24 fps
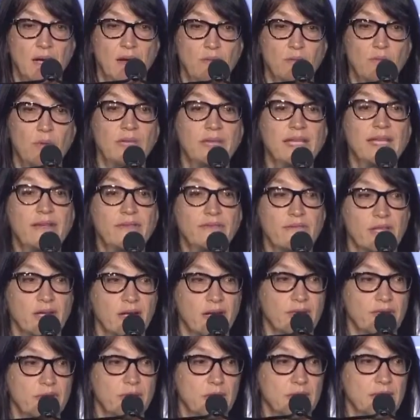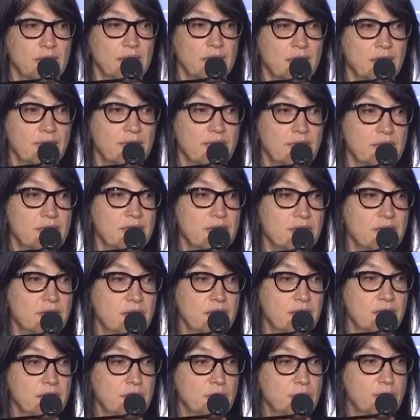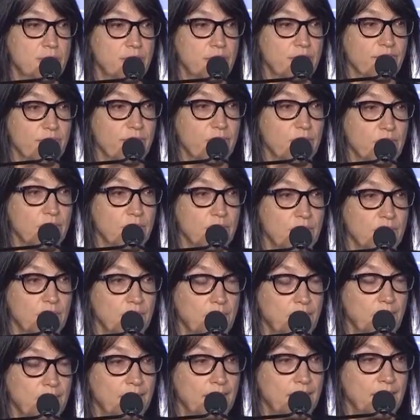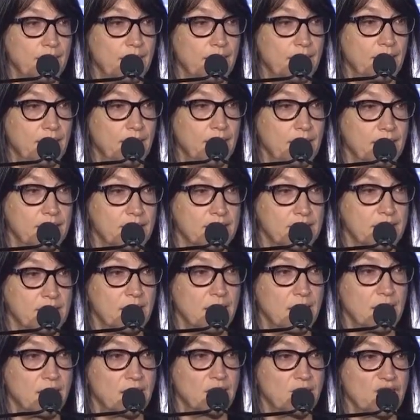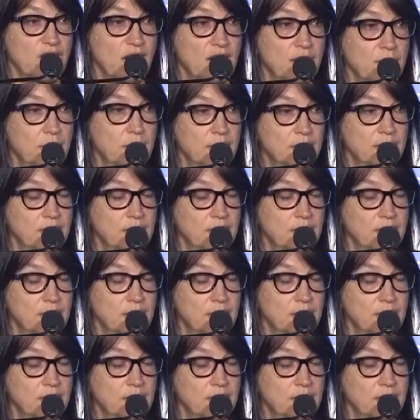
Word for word: relieve the government of its duty to perform its uh, job.